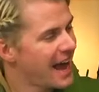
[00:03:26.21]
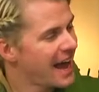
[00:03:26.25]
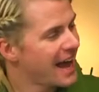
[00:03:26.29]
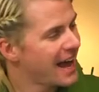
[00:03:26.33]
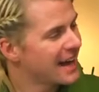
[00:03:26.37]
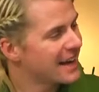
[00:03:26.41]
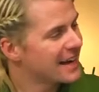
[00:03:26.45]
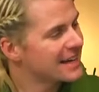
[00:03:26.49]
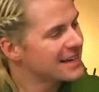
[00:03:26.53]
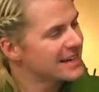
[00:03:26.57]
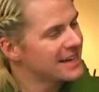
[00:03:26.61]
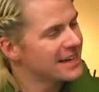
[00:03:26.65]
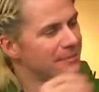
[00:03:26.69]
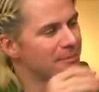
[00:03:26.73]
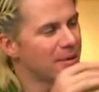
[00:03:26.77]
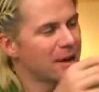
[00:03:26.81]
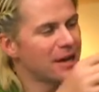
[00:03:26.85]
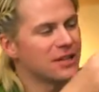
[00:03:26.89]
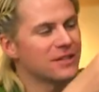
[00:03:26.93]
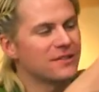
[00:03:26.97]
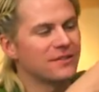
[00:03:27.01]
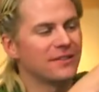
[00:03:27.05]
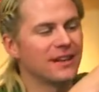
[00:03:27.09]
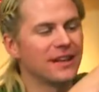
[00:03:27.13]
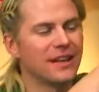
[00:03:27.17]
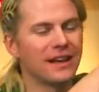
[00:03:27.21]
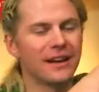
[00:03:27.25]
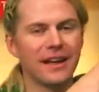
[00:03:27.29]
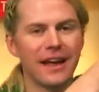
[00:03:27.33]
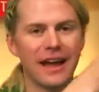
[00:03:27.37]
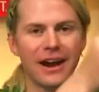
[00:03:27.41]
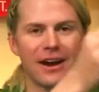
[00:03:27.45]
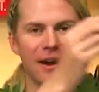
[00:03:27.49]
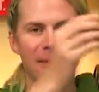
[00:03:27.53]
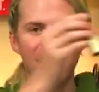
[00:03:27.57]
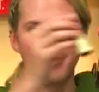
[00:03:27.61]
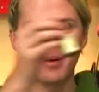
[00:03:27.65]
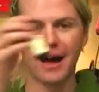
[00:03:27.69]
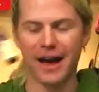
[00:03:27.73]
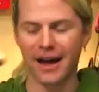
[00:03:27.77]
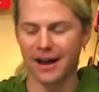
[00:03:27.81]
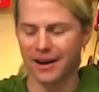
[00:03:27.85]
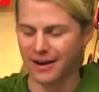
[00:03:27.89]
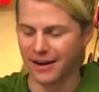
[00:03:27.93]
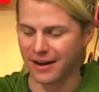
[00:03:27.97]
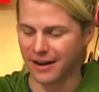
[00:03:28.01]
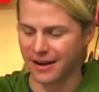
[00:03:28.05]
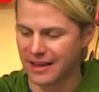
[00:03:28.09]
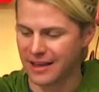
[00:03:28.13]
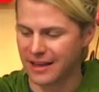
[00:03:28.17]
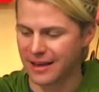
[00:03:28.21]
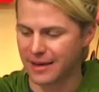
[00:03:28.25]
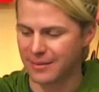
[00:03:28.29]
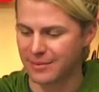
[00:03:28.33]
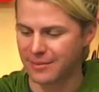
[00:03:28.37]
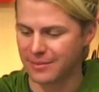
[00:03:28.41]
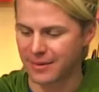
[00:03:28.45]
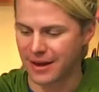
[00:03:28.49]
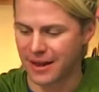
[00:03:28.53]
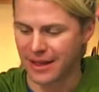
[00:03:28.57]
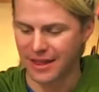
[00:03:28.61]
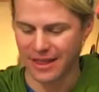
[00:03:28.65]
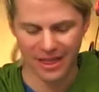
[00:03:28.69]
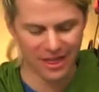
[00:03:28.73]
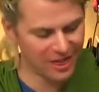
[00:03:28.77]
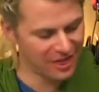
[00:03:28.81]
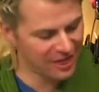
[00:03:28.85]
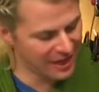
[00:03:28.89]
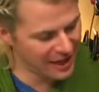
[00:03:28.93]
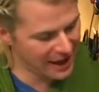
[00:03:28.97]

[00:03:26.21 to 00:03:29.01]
And I did a bunch of little Harry Potter themed